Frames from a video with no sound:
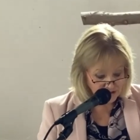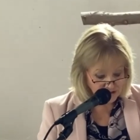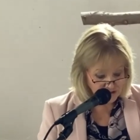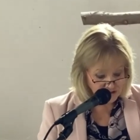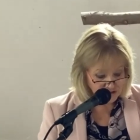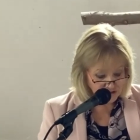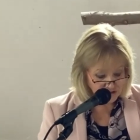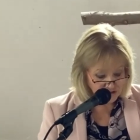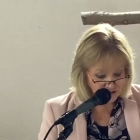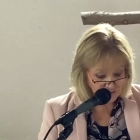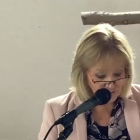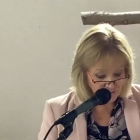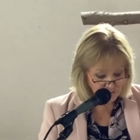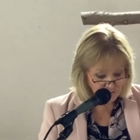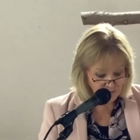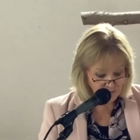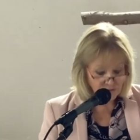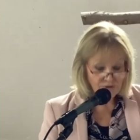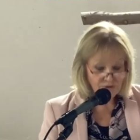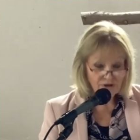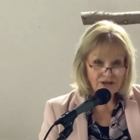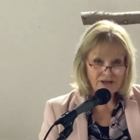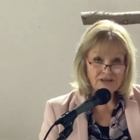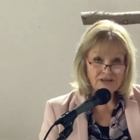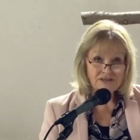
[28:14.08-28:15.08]
to the
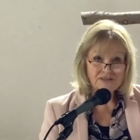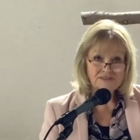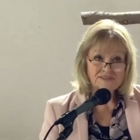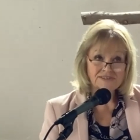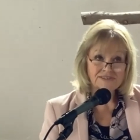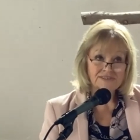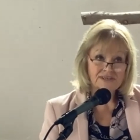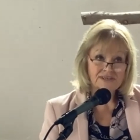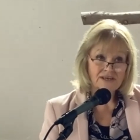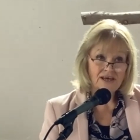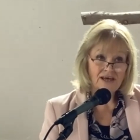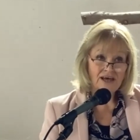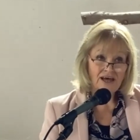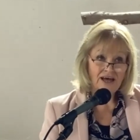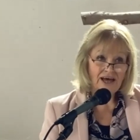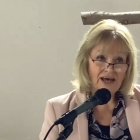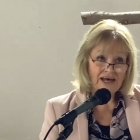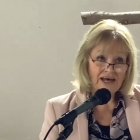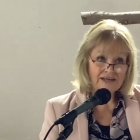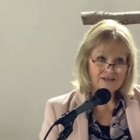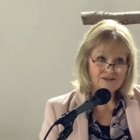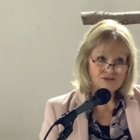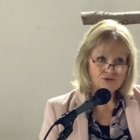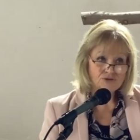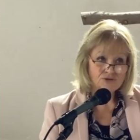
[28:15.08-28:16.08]
rulers
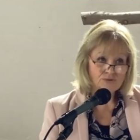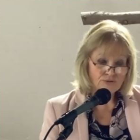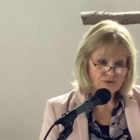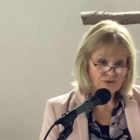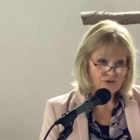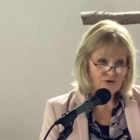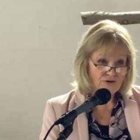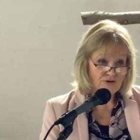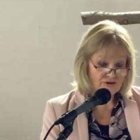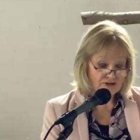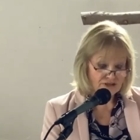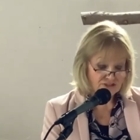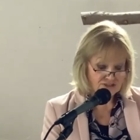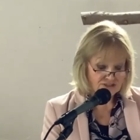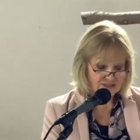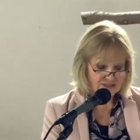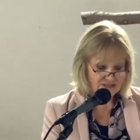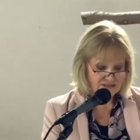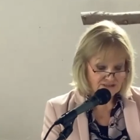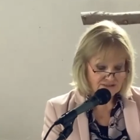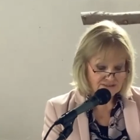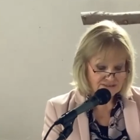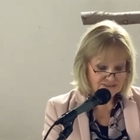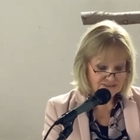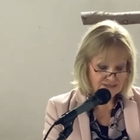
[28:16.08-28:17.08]
and
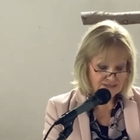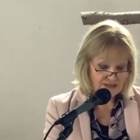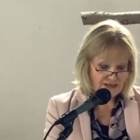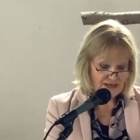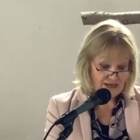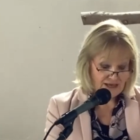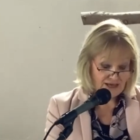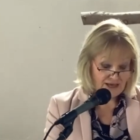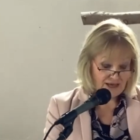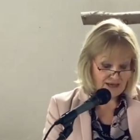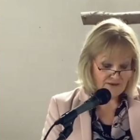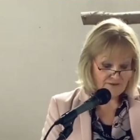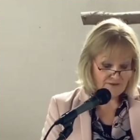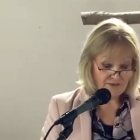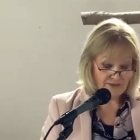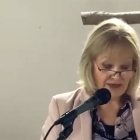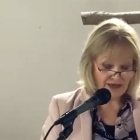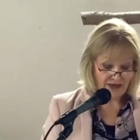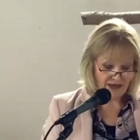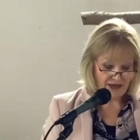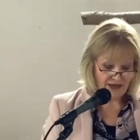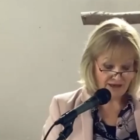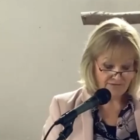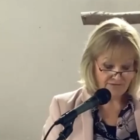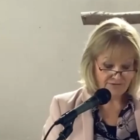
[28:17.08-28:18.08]
authorities in the
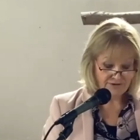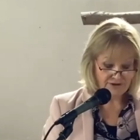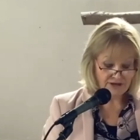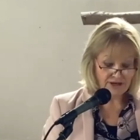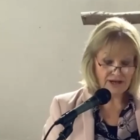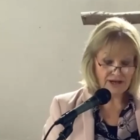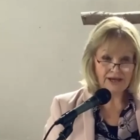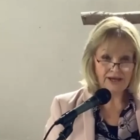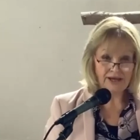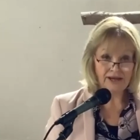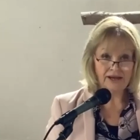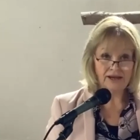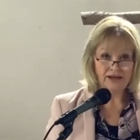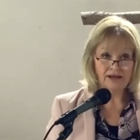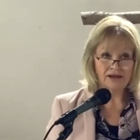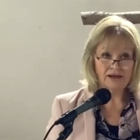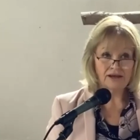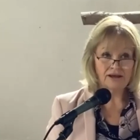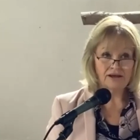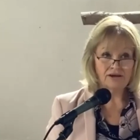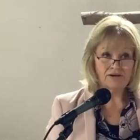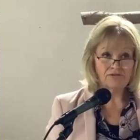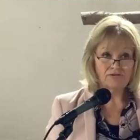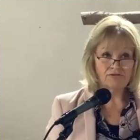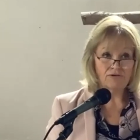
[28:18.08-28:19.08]
heavenly
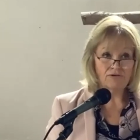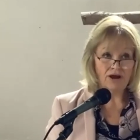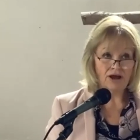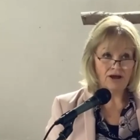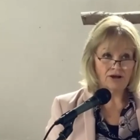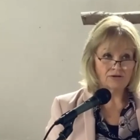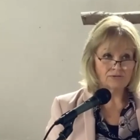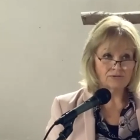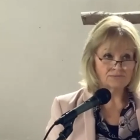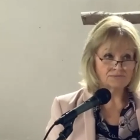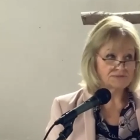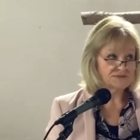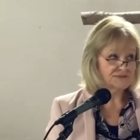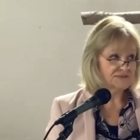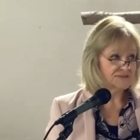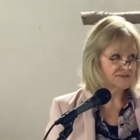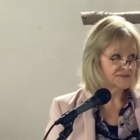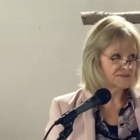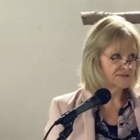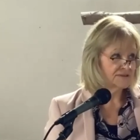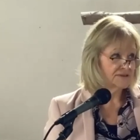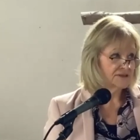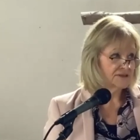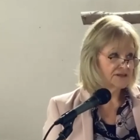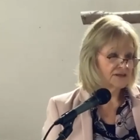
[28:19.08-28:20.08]

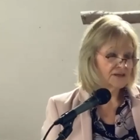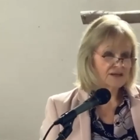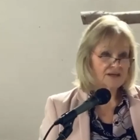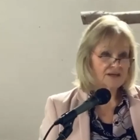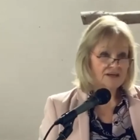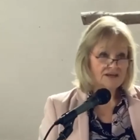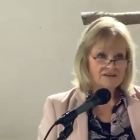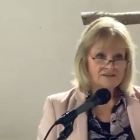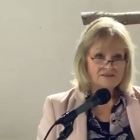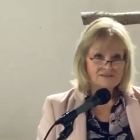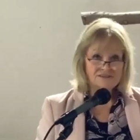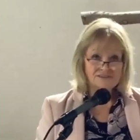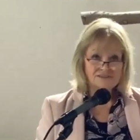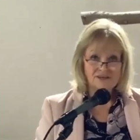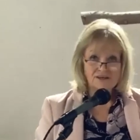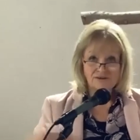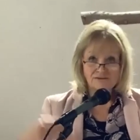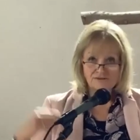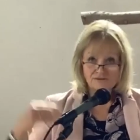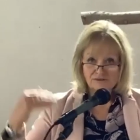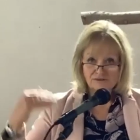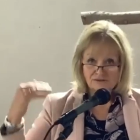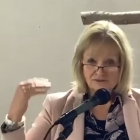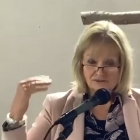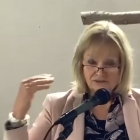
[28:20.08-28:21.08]
realms.
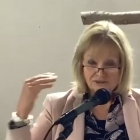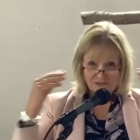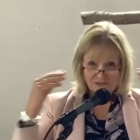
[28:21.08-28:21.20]
So,